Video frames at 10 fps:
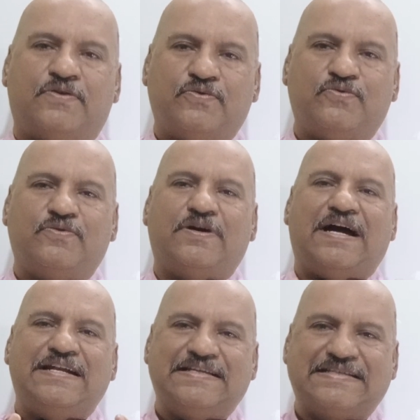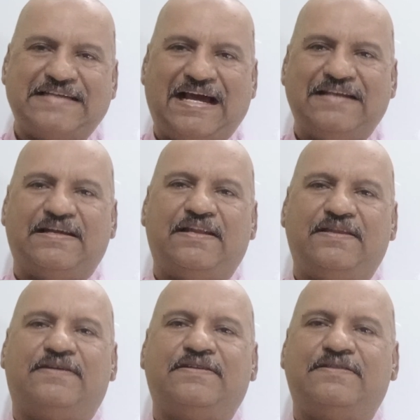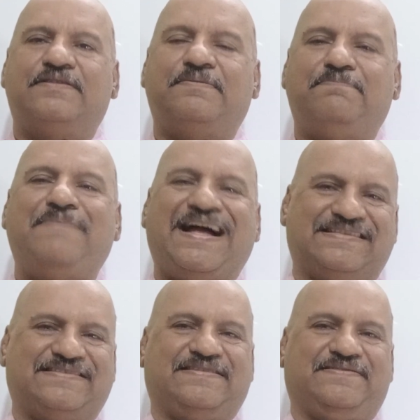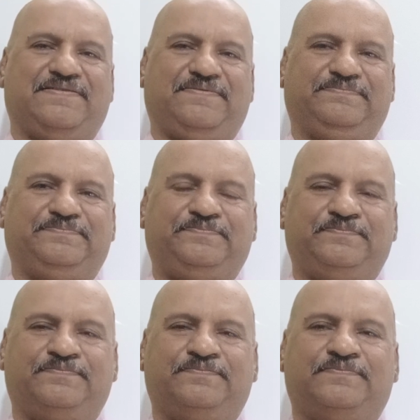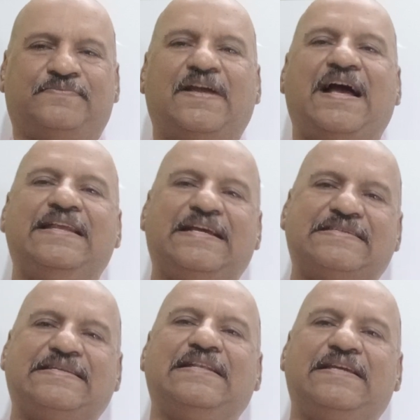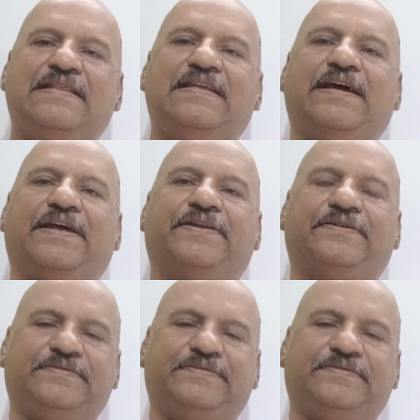to understand and learn maths and excel in their